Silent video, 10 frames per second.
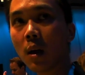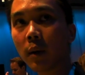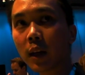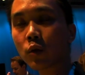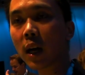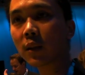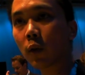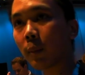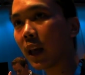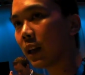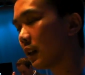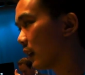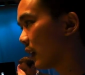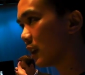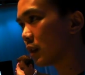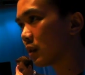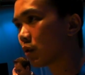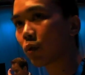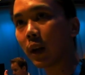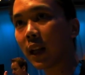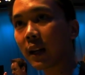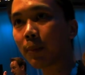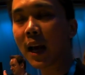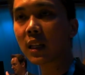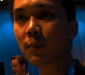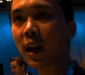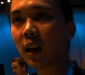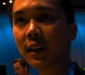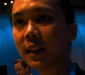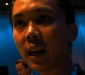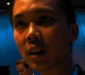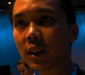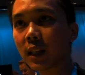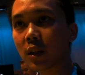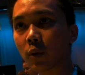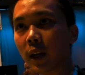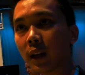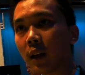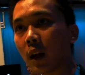We can transform any any screen like a plasma LED LCD screen